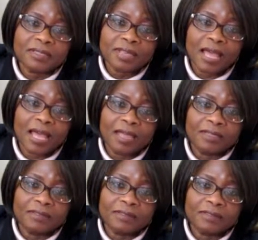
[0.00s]
that
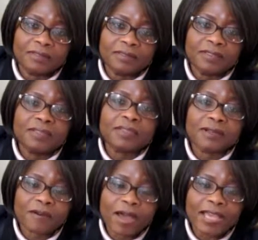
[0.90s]
the
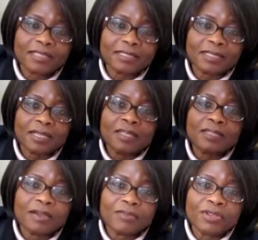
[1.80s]
Christ
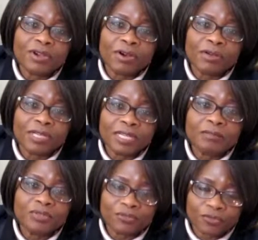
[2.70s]
that we all
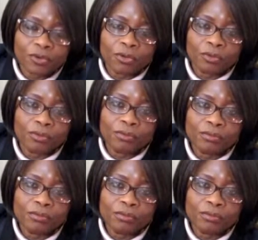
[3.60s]
claim to follow